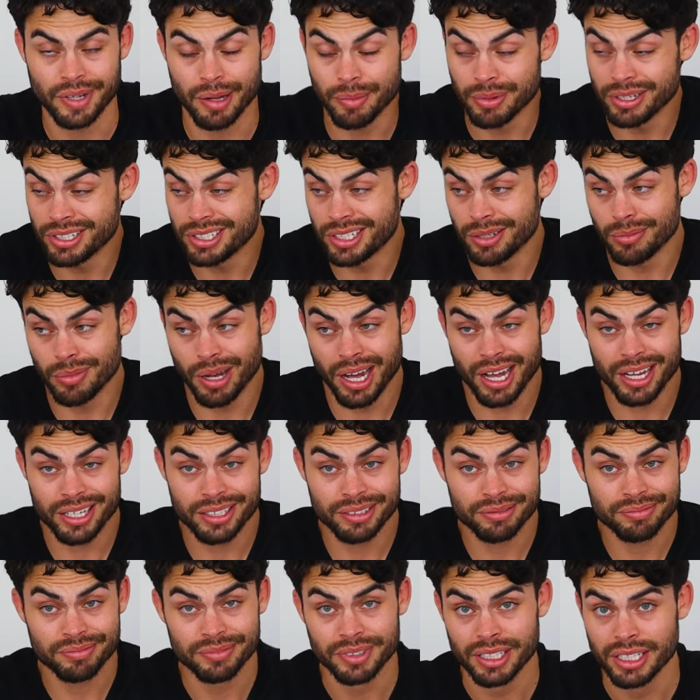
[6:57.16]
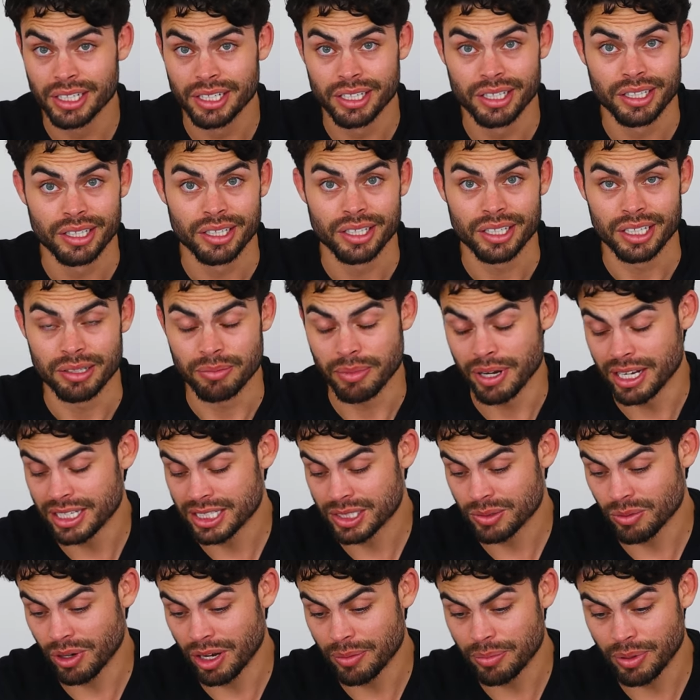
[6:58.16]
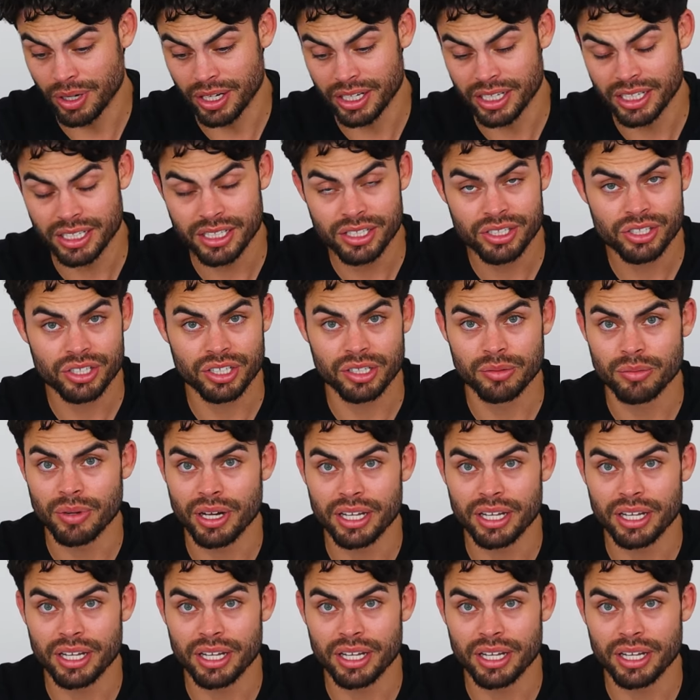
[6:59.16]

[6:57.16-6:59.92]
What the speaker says: I mean, she might. You might swipe on Hinge and you